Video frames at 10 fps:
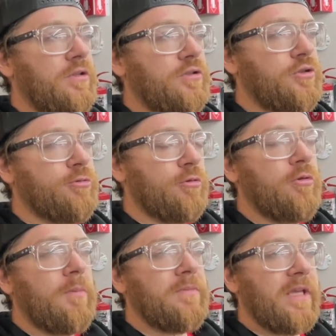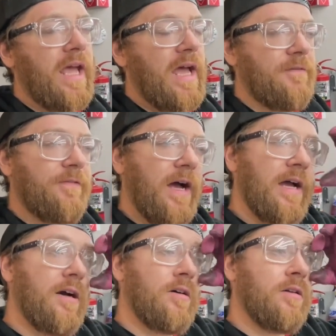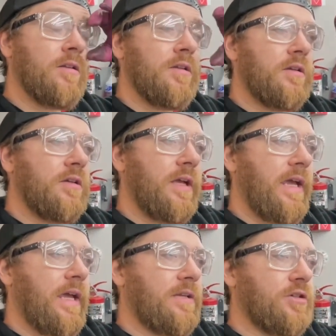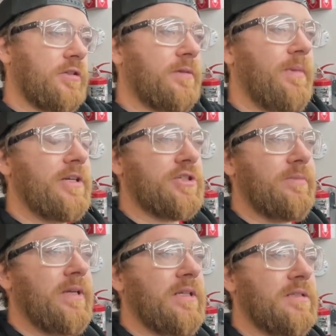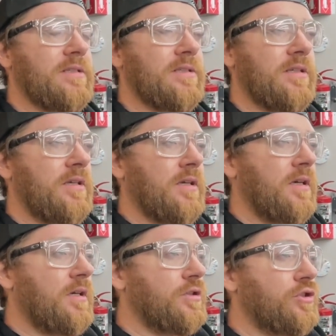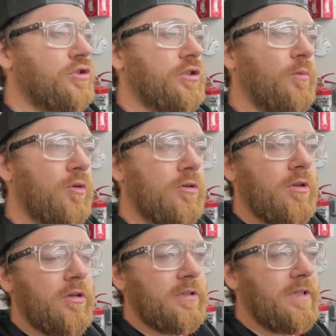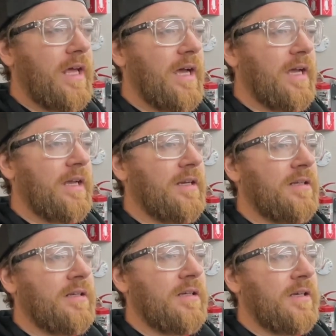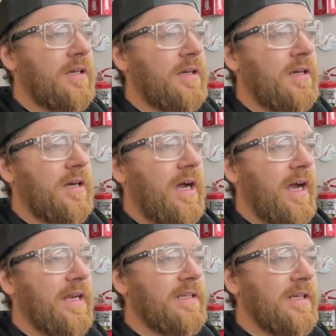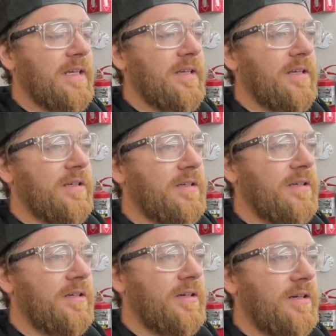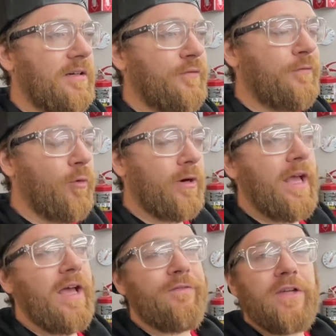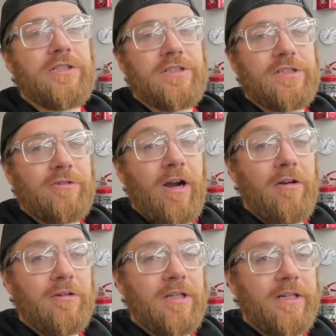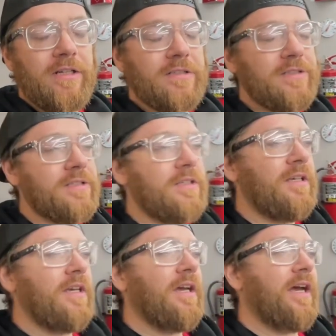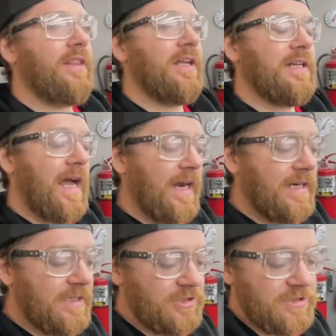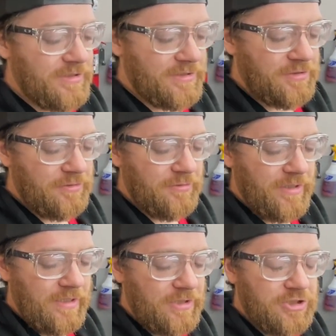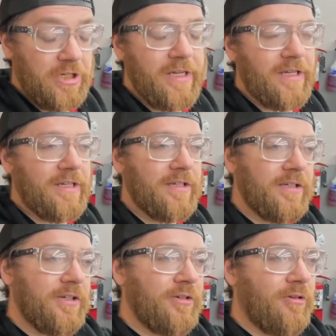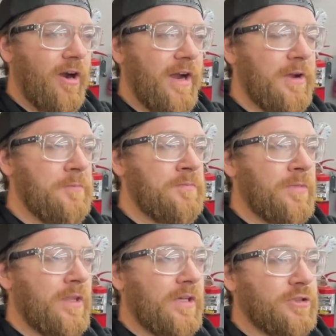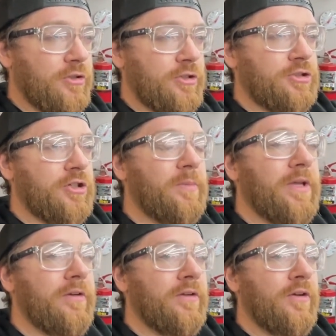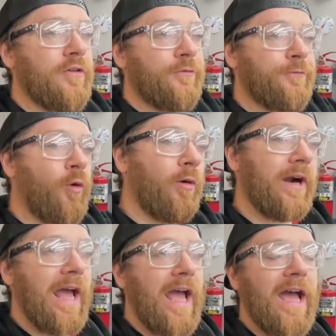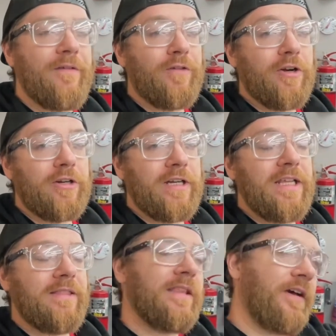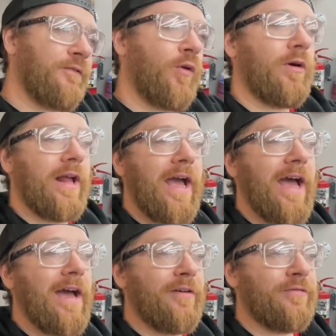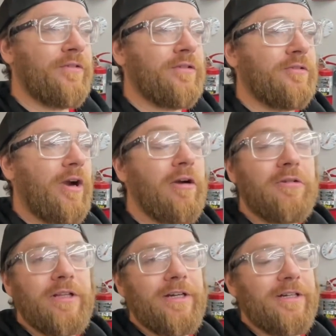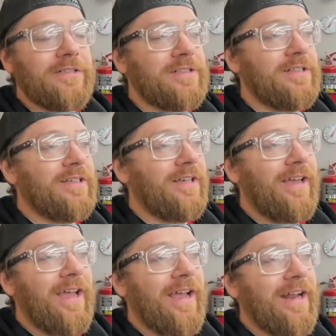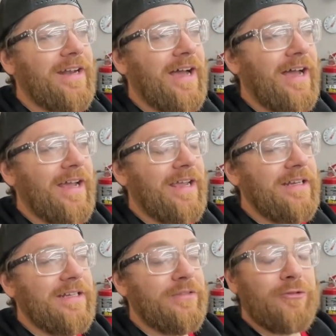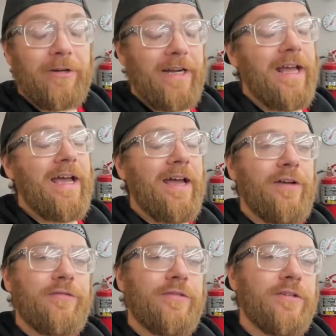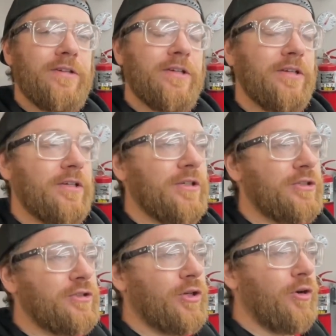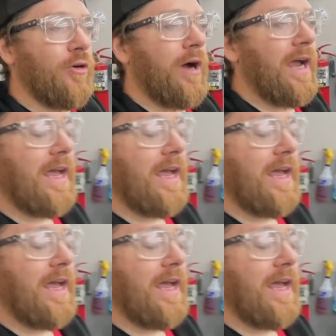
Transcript: drew up the CAD file and took the measurements, somewhere along the line, I did 4.5 inches to ground clearance and then 9 inches to the jig, right? So there should have been 4.5 underneath that 4.5 ground clearance, and I did 3.5. So I